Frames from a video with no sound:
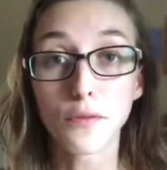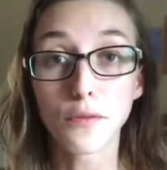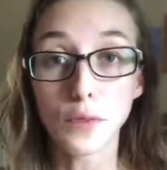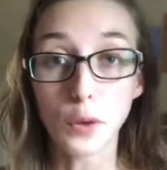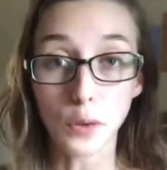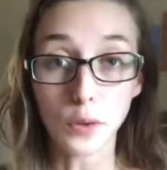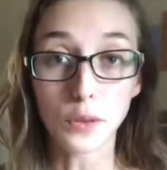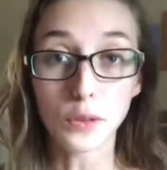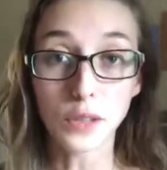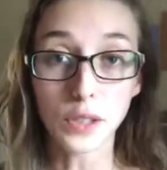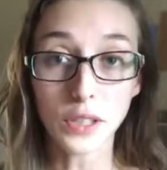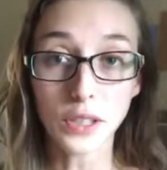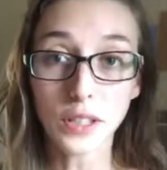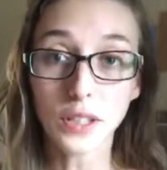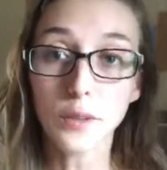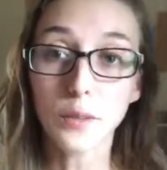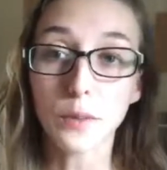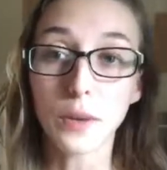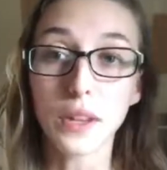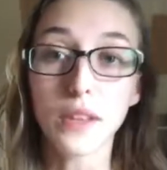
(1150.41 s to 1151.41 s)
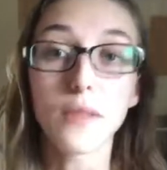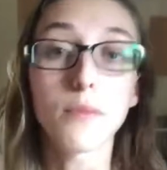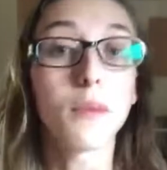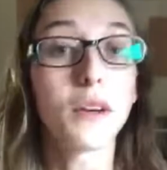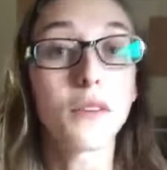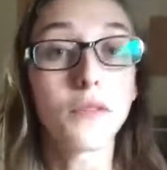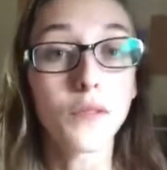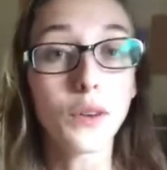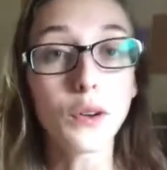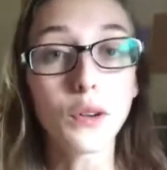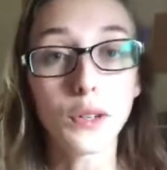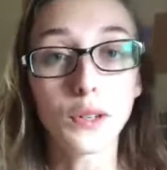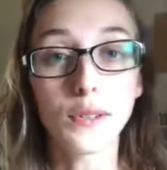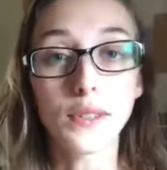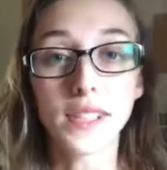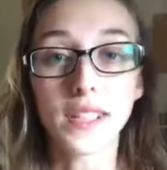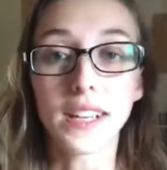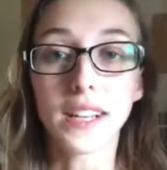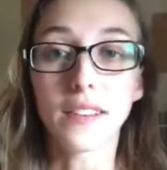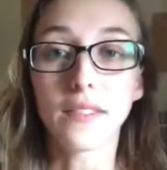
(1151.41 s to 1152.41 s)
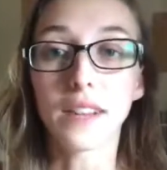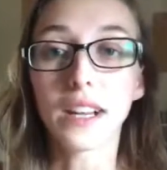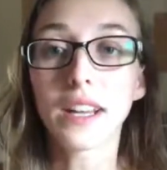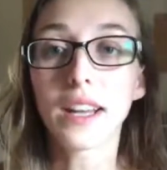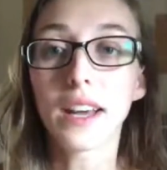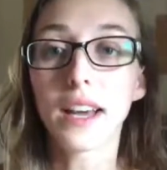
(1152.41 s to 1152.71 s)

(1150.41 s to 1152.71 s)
folder with my photos in it, right?